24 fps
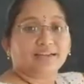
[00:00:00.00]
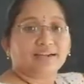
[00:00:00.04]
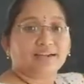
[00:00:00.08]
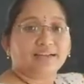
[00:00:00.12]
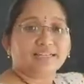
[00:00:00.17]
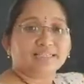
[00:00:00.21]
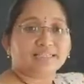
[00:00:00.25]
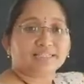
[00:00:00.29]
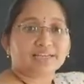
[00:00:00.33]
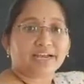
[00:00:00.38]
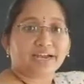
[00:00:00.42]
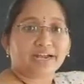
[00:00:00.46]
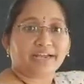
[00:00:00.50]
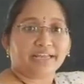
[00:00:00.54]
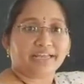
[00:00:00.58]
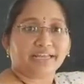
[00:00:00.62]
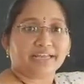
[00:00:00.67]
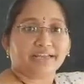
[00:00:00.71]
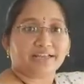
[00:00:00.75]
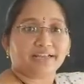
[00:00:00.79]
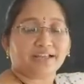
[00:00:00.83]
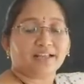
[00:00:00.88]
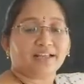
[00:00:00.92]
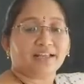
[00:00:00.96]

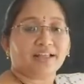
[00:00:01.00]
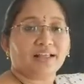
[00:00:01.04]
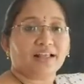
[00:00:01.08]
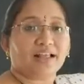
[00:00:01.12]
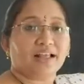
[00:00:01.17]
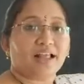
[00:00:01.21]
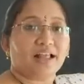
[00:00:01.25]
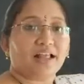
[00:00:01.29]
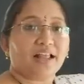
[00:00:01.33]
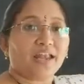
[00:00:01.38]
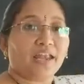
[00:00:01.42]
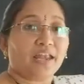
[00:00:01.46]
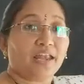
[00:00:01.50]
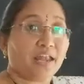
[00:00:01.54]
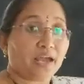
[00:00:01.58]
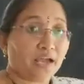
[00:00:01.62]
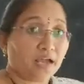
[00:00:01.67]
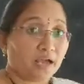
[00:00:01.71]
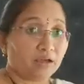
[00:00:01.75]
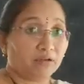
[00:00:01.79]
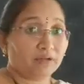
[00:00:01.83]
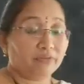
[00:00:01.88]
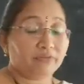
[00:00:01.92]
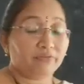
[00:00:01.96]
Understanding?
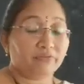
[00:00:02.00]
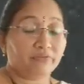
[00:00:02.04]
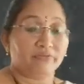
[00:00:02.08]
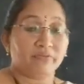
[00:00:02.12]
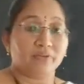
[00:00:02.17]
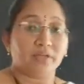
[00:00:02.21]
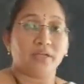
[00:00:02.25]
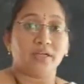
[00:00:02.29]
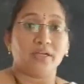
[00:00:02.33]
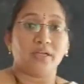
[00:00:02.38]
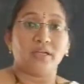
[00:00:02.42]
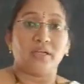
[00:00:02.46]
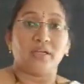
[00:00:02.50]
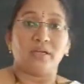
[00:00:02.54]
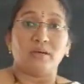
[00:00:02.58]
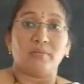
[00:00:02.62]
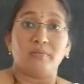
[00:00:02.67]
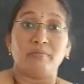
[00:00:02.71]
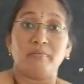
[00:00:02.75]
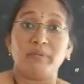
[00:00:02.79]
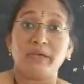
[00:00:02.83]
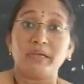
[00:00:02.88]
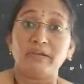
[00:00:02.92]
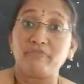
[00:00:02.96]
Now,
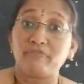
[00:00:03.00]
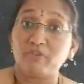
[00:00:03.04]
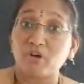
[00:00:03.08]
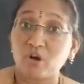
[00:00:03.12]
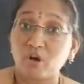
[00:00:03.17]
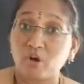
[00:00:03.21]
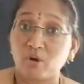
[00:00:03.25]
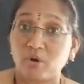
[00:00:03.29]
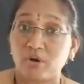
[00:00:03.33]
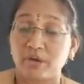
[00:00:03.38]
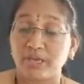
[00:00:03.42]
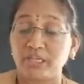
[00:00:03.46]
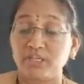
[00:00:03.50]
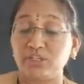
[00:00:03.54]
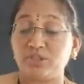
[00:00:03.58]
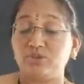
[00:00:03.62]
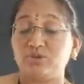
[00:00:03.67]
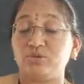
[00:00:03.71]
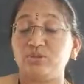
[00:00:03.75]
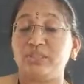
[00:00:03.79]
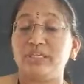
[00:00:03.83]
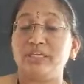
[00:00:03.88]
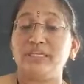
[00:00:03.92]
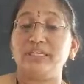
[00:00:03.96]
before going
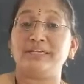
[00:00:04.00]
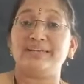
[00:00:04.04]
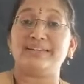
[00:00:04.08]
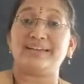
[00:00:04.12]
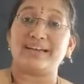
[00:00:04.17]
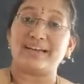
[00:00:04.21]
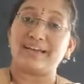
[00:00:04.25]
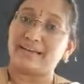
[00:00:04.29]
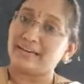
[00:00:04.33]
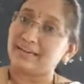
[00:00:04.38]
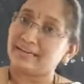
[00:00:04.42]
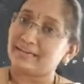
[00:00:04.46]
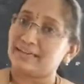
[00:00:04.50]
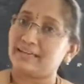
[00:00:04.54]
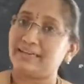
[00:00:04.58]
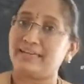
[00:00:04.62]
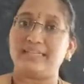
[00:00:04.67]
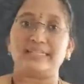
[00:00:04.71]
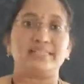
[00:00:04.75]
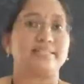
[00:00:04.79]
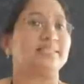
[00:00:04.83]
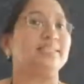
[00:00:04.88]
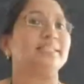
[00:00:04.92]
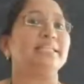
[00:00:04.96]
to the direct
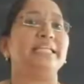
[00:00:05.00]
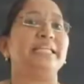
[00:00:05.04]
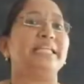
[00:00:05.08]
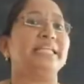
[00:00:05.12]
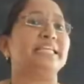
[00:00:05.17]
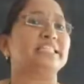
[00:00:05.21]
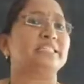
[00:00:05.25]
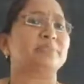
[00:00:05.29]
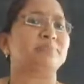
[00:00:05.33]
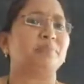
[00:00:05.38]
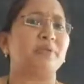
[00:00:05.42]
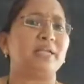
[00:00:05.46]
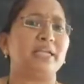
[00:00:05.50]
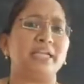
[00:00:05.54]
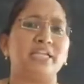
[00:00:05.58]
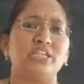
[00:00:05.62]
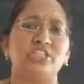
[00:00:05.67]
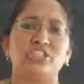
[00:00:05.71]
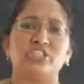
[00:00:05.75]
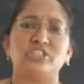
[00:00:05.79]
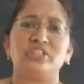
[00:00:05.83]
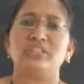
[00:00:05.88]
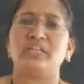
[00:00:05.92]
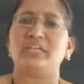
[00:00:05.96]
lesson and
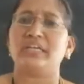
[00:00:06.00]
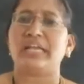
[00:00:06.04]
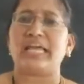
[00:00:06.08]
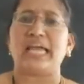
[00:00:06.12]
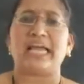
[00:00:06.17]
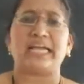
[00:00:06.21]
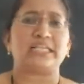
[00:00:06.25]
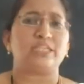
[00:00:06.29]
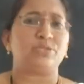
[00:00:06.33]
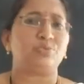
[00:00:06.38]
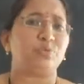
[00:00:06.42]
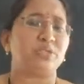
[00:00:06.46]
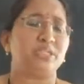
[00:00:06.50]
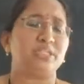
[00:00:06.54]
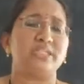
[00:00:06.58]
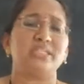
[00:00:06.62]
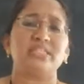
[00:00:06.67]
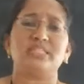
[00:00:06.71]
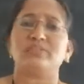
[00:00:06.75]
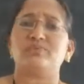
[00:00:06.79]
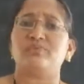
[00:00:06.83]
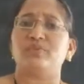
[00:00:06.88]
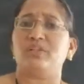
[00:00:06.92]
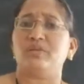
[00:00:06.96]
explanation and
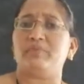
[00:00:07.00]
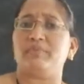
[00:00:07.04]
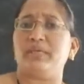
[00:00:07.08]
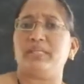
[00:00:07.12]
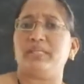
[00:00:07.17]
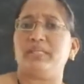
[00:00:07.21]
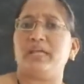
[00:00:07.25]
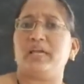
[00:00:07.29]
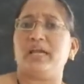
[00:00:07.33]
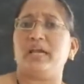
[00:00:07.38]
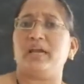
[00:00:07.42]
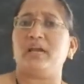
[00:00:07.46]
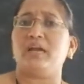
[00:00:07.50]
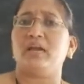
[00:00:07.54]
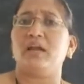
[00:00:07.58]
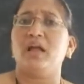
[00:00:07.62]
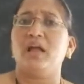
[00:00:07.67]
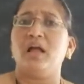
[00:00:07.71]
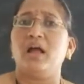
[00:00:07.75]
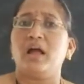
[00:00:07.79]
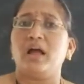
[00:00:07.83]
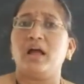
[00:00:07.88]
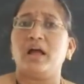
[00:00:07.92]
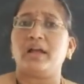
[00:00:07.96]
activities will be there,
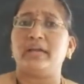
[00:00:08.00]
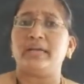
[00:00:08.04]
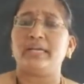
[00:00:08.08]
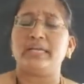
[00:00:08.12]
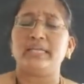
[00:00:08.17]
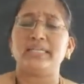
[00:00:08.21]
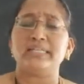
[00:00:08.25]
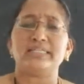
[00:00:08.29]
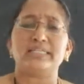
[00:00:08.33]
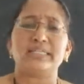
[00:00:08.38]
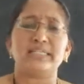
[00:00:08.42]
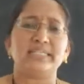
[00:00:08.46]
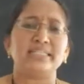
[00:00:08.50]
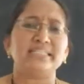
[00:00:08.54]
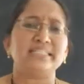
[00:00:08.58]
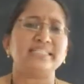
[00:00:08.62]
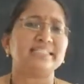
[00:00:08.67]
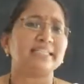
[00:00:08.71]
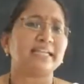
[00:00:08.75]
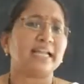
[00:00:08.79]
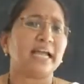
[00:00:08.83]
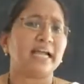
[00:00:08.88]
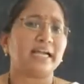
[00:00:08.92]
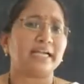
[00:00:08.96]
and it is an
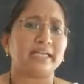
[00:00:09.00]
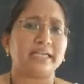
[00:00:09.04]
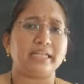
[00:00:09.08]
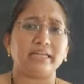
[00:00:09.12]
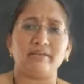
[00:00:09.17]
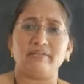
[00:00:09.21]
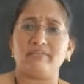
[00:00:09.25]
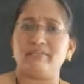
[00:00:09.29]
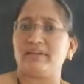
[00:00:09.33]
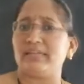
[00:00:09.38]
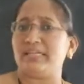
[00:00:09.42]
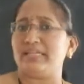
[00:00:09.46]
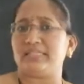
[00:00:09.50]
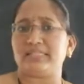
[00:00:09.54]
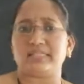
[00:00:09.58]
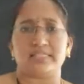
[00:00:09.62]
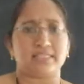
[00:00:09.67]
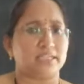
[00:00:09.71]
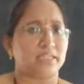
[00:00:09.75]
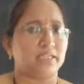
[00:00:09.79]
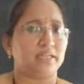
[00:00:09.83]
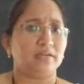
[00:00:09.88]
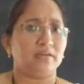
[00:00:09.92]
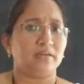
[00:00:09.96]
interactive
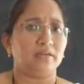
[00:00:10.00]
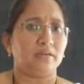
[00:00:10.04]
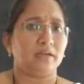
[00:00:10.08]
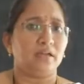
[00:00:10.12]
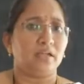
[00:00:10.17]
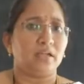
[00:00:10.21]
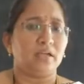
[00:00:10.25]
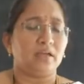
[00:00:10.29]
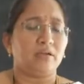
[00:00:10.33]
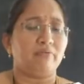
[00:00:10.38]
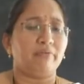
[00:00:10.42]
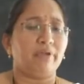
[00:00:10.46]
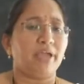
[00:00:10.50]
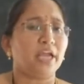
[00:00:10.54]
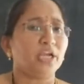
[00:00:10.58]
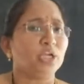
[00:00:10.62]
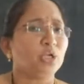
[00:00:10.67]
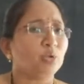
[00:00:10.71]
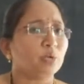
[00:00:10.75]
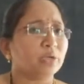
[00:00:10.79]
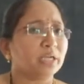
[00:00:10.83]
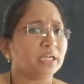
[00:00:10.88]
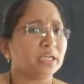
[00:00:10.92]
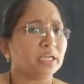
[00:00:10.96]
lesson
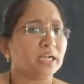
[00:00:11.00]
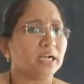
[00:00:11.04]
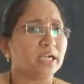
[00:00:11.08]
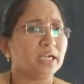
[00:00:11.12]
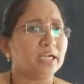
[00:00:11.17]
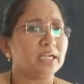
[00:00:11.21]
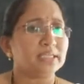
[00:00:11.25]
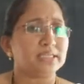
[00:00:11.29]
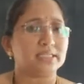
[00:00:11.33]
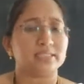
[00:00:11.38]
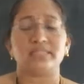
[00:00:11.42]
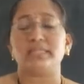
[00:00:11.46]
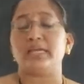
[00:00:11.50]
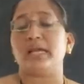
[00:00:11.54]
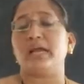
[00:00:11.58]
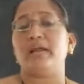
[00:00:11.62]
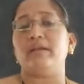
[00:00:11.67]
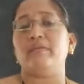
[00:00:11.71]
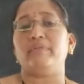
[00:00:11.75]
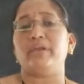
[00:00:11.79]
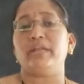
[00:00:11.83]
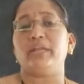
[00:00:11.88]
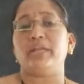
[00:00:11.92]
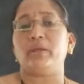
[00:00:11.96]
where you can
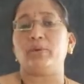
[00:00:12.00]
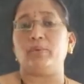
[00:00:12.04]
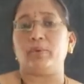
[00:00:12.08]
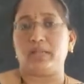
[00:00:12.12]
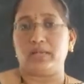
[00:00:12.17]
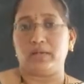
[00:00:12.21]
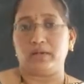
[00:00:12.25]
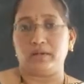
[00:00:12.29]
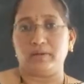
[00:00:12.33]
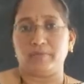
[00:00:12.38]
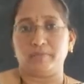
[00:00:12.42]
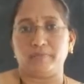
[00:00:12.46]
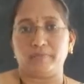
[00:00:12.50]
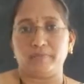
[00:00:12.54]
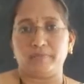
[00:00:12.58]
understand very well.